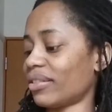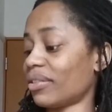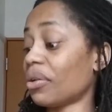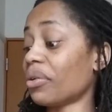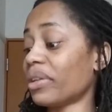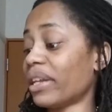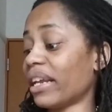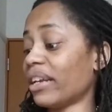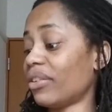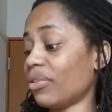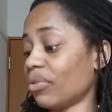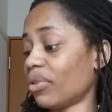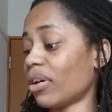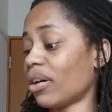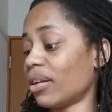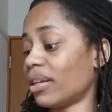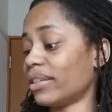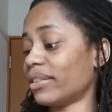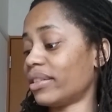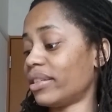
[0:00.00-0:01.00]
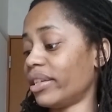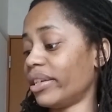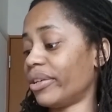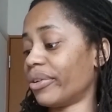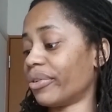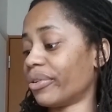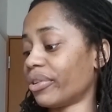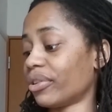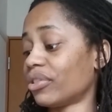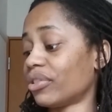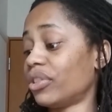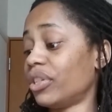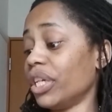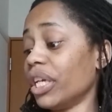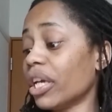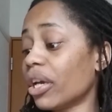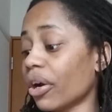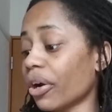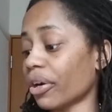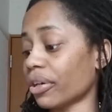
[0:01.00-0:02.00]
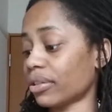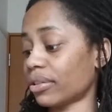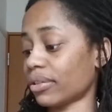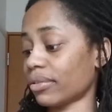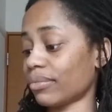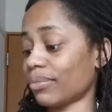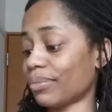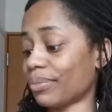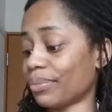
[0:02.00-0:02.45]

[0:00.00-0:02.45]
Oh, they do call it tea yogurt.